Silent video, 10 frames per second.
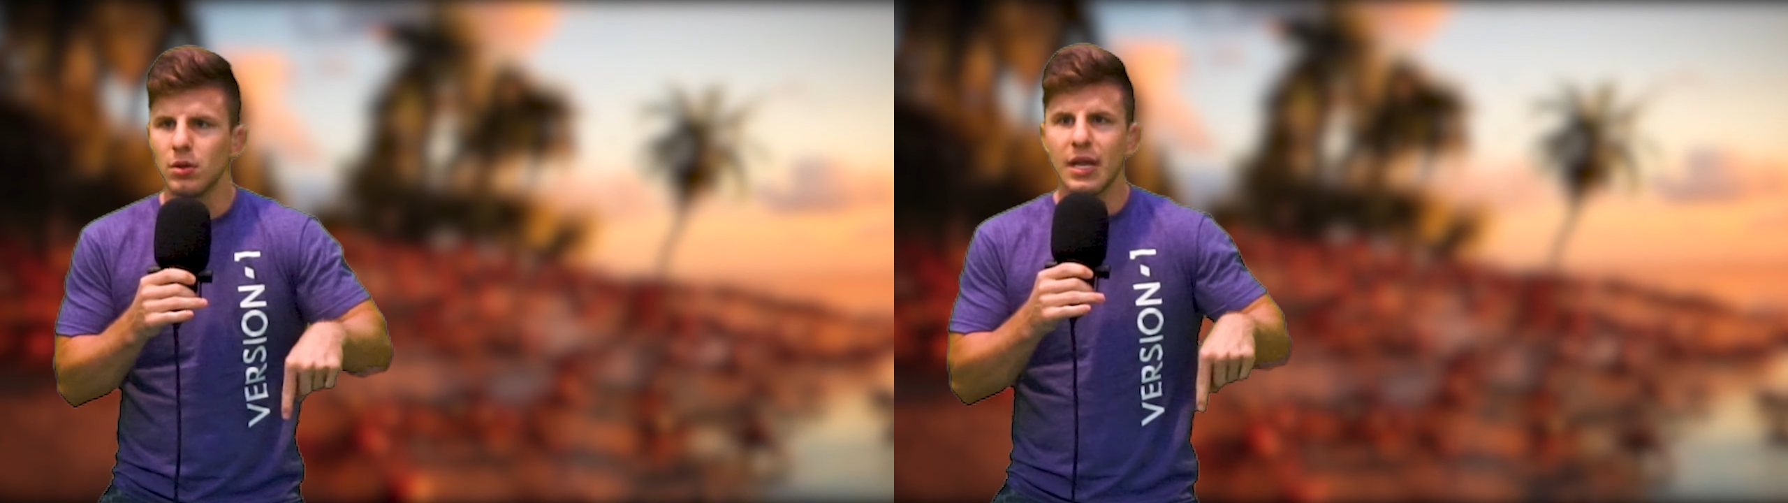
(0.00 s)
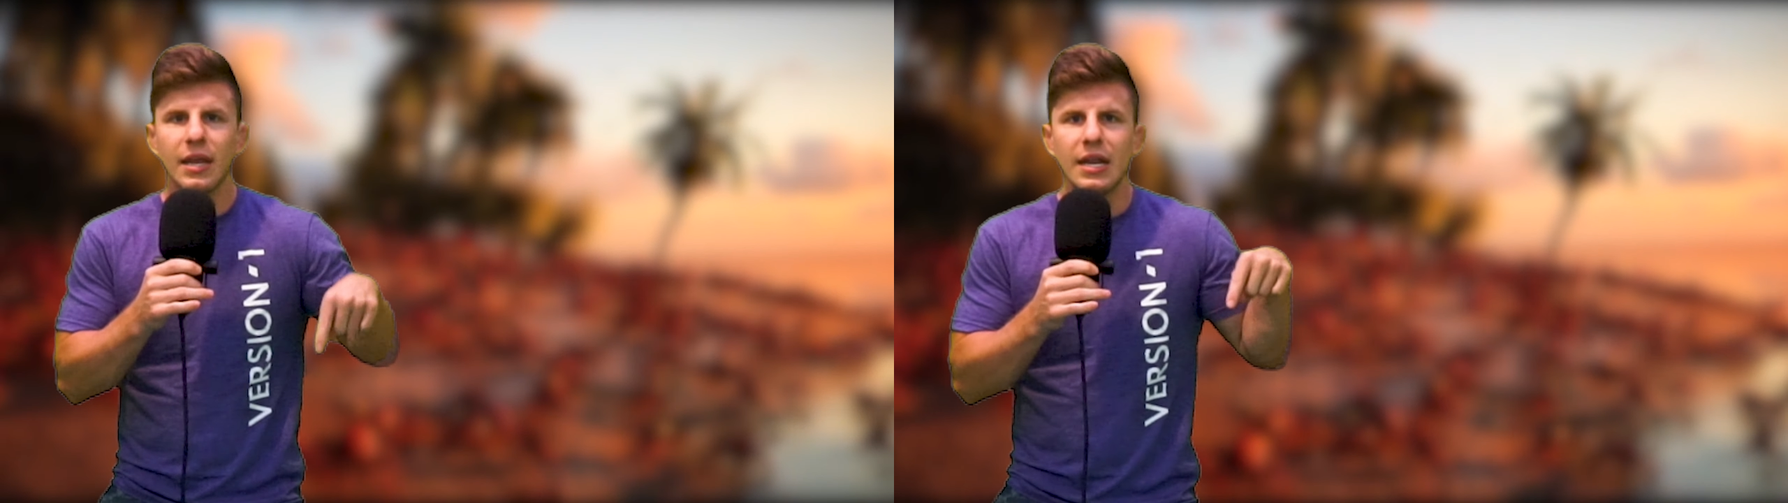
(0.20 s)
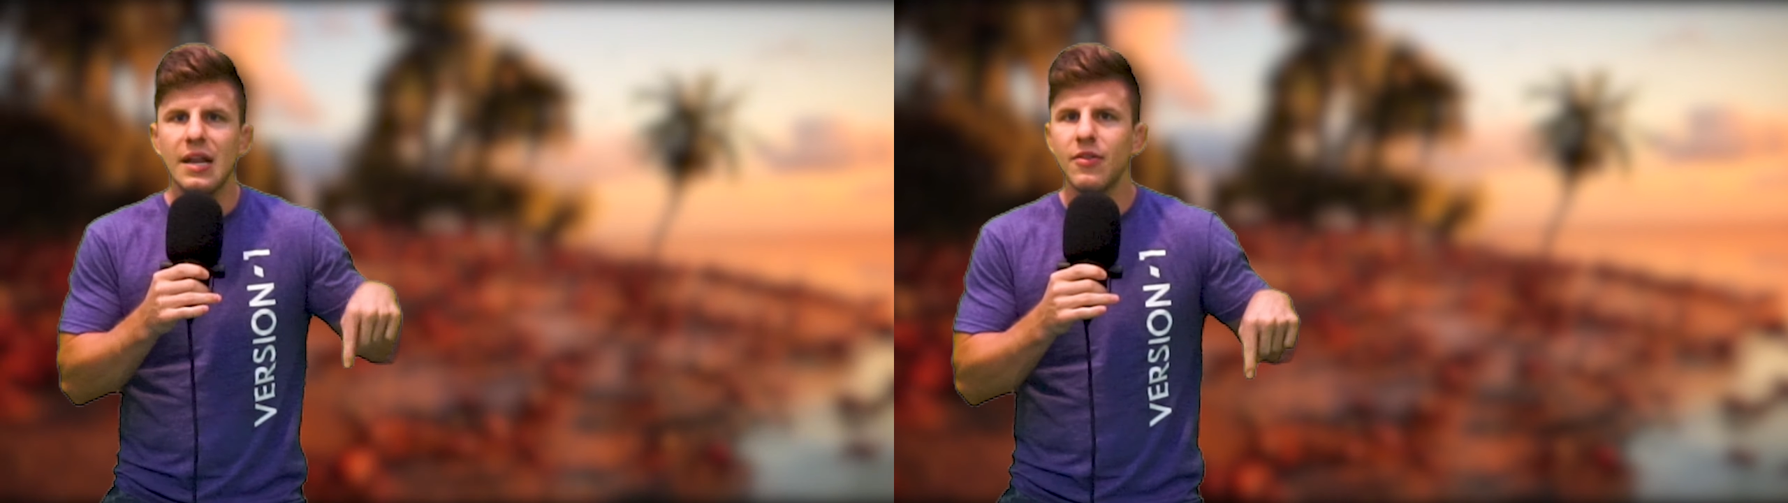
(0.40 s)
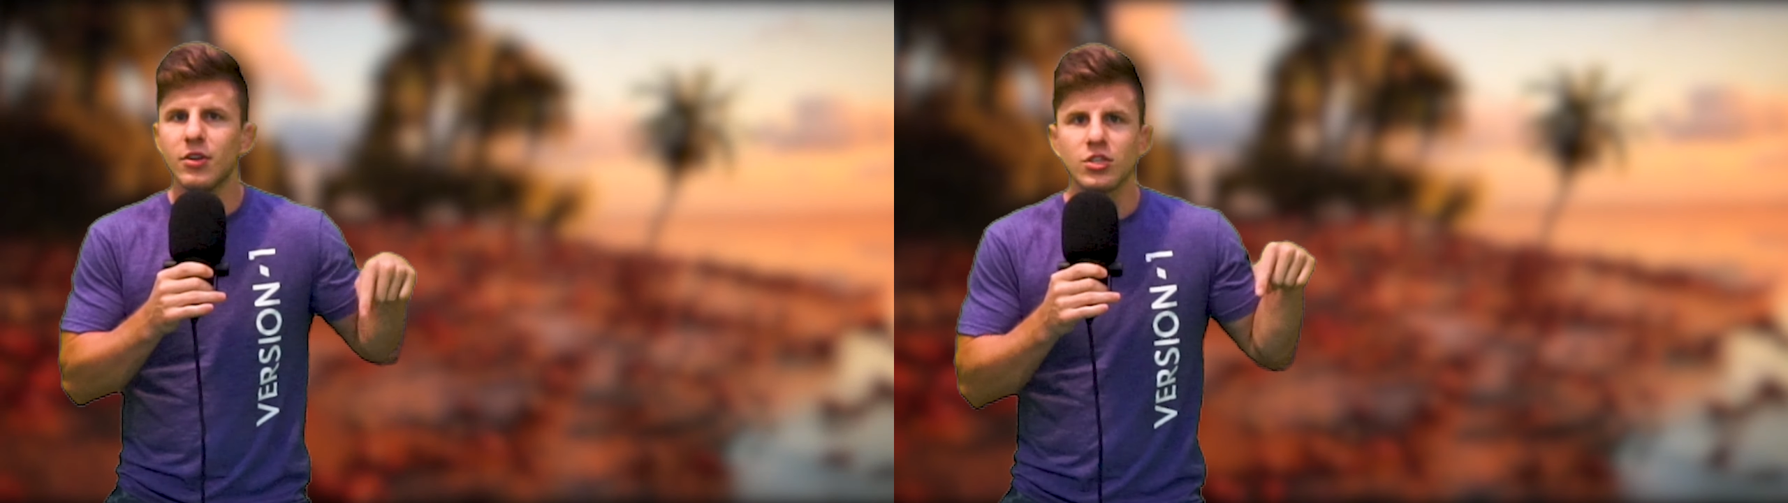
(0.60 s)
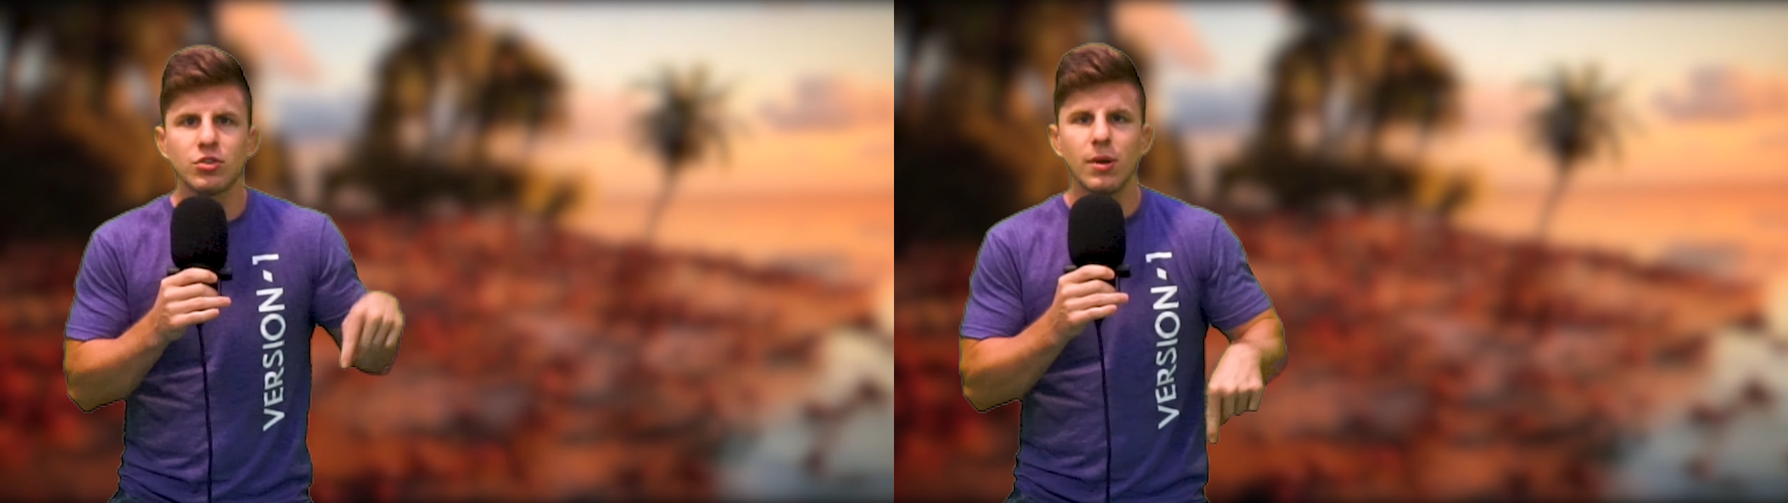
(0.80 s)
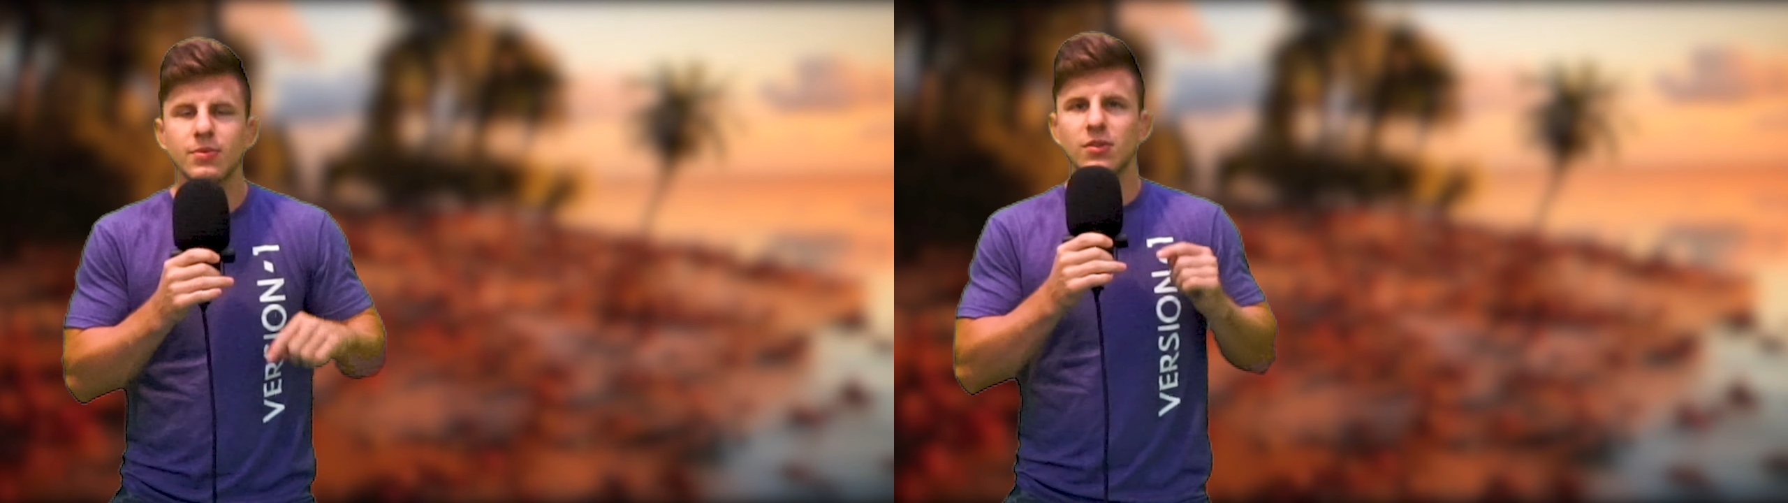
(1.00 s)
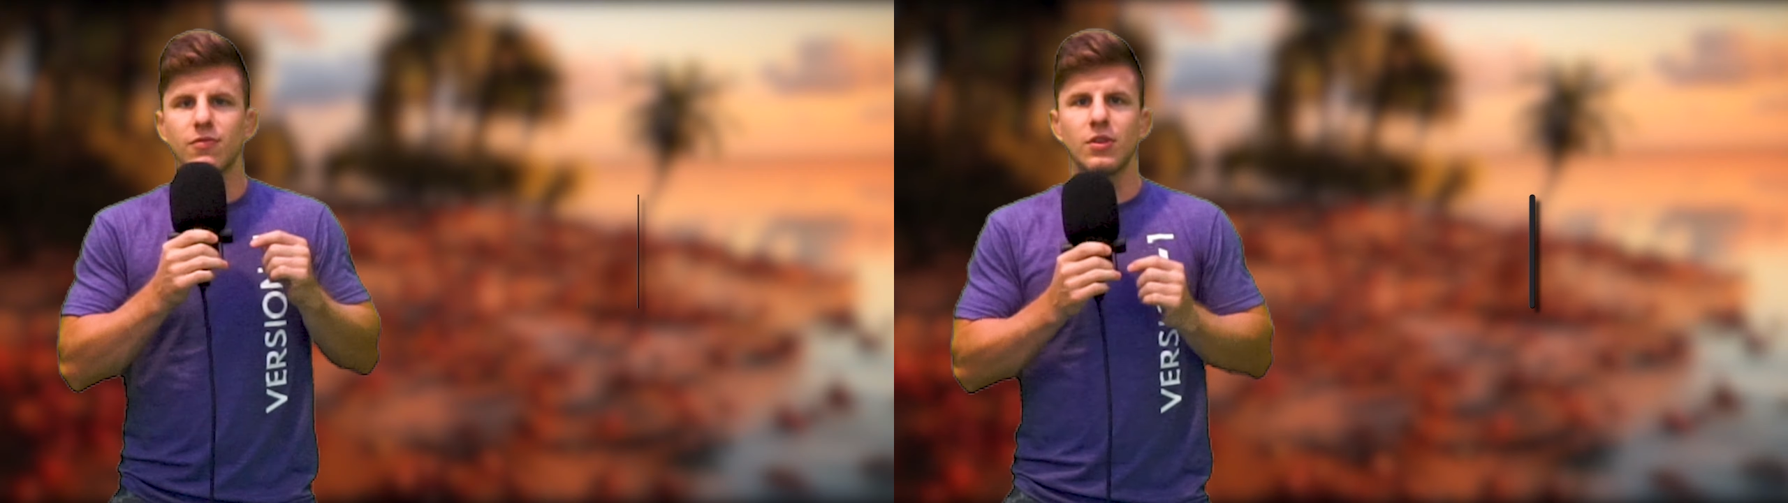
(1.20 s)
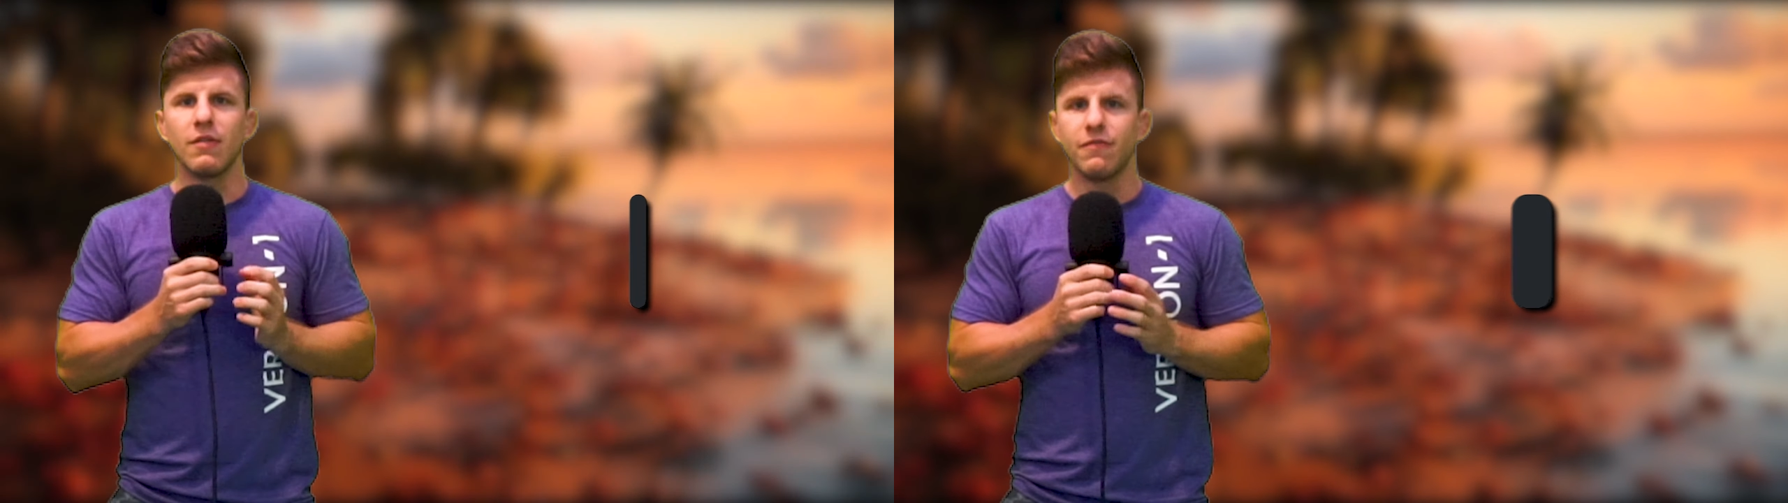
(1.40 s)
link in the description
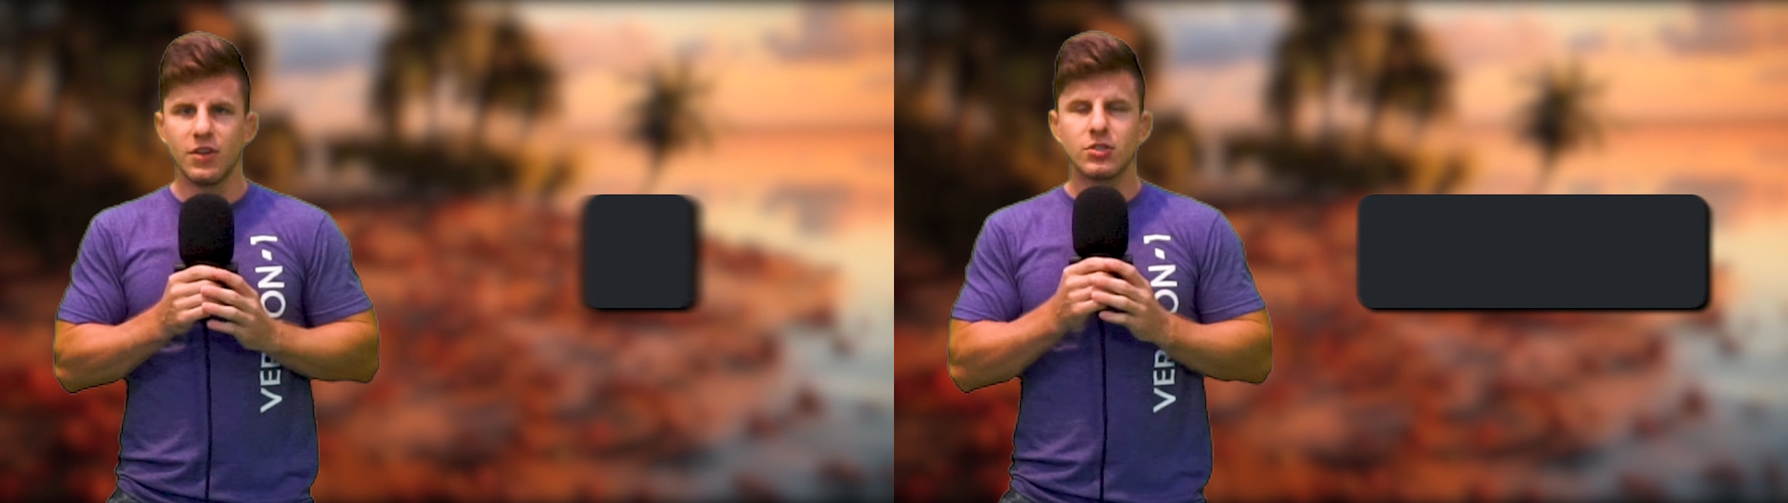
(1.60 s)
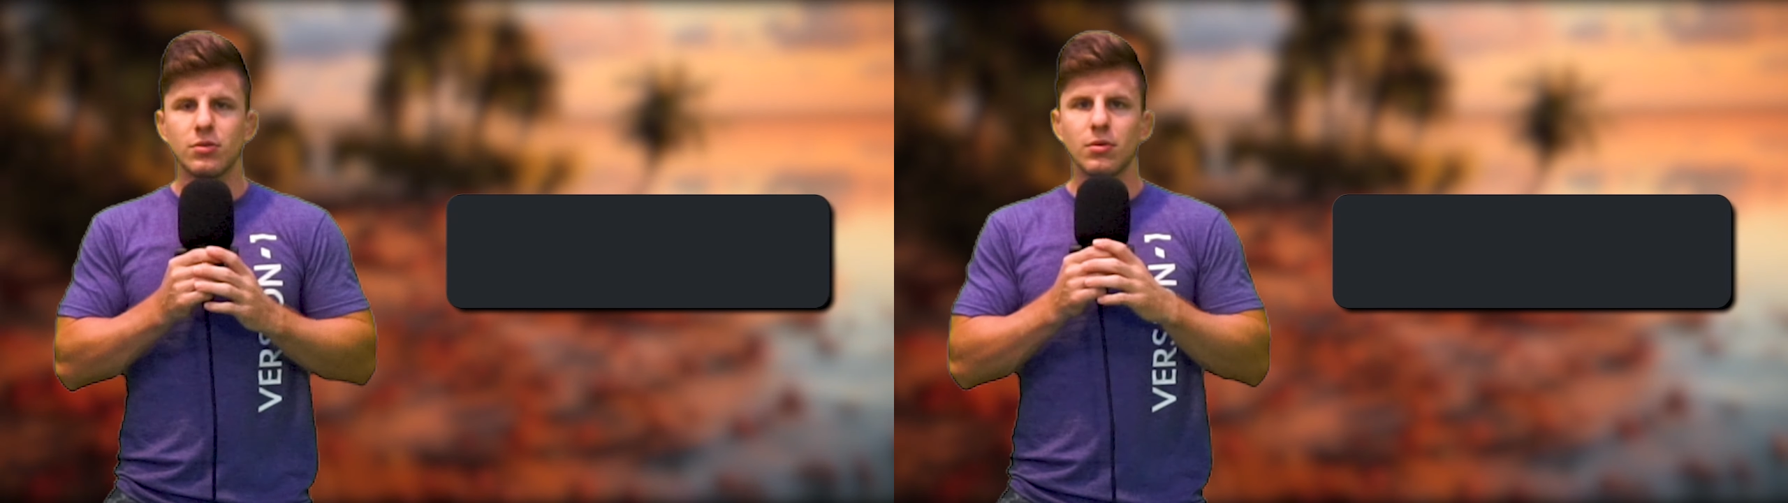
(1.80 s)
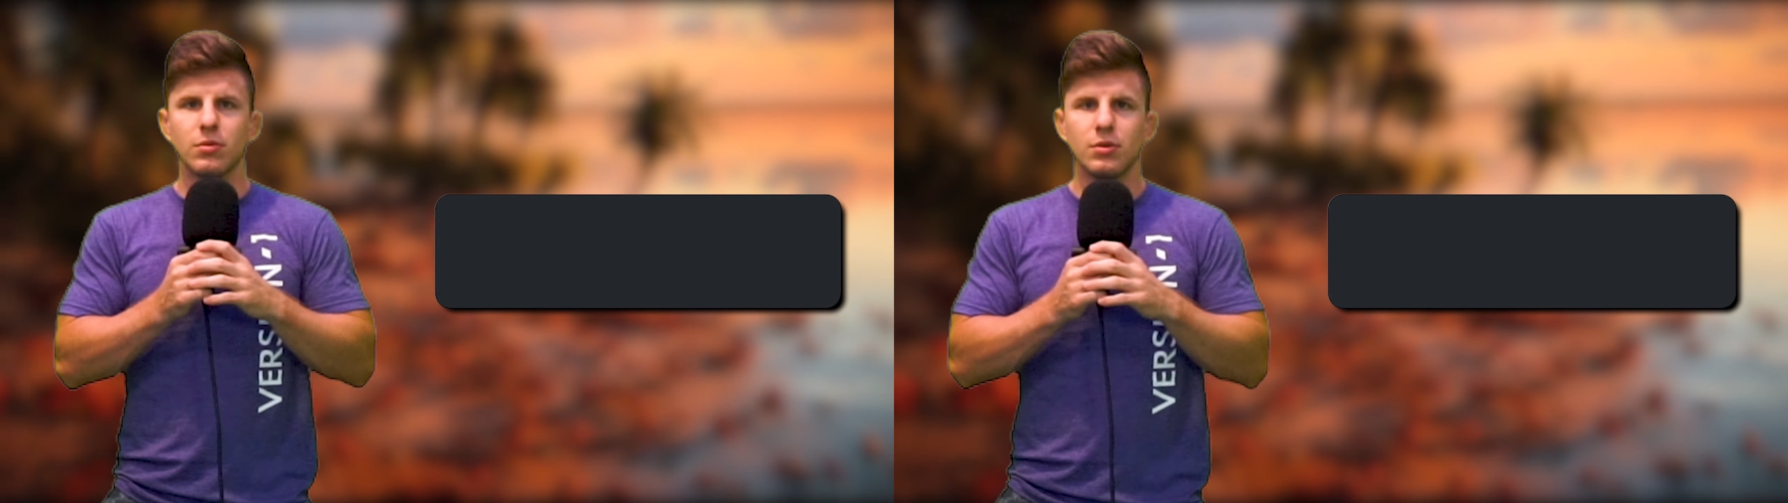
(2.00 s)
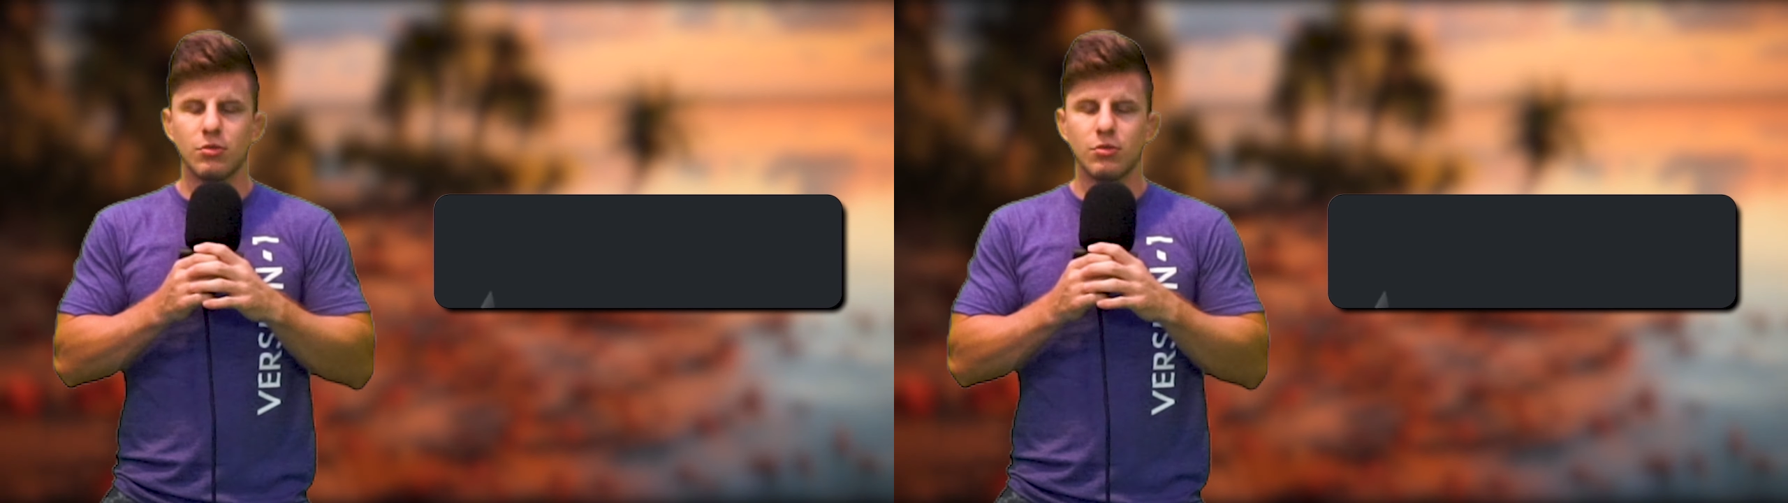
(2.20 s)
for the official